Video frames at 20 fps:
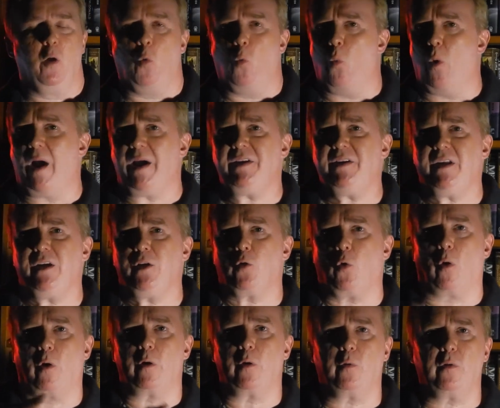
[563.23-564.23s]
winding
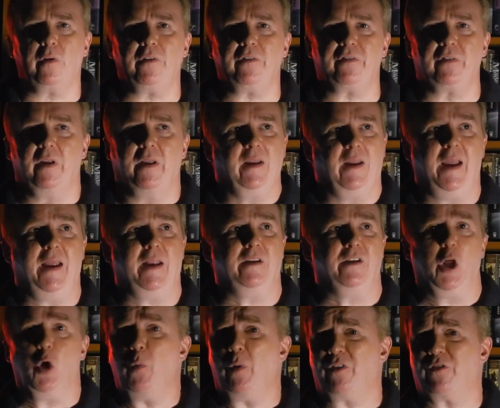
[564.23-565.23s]
corridors
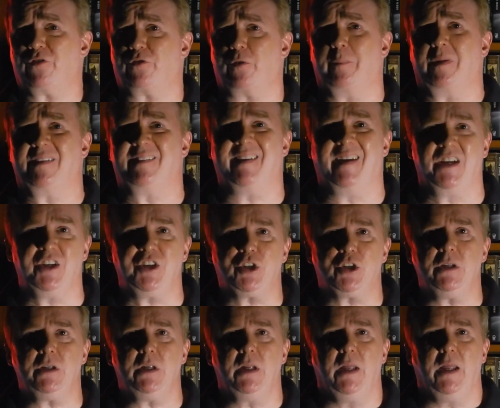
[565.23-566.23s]
and no
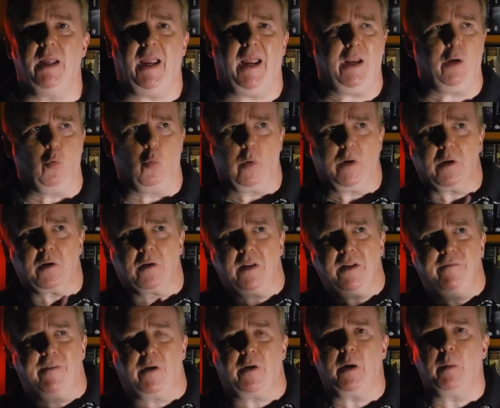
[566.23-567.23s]
instrumentation and
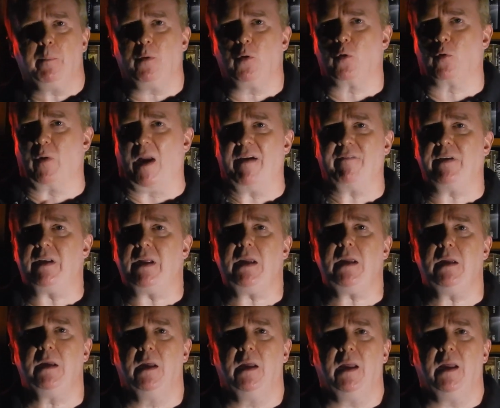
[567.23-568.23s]
weirdly variable gravity,